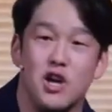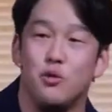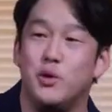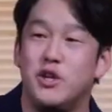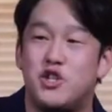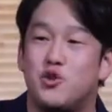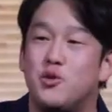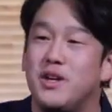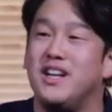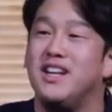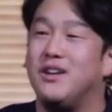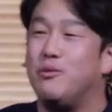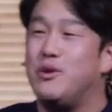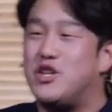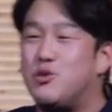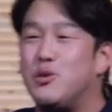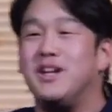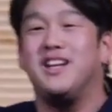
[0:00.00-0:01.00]
We treat, we
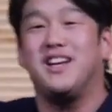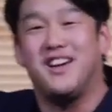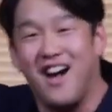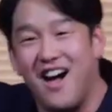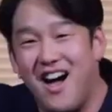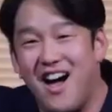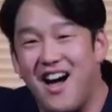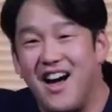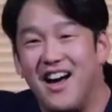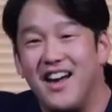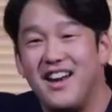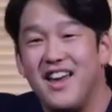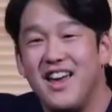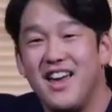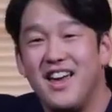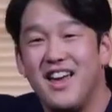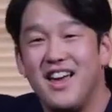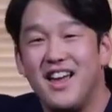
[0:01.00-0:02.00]
treat God
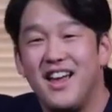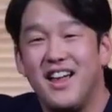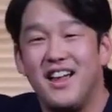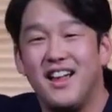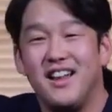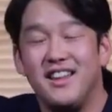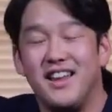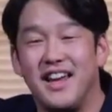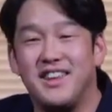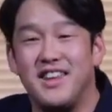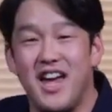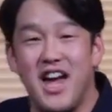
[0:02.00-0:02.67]
like the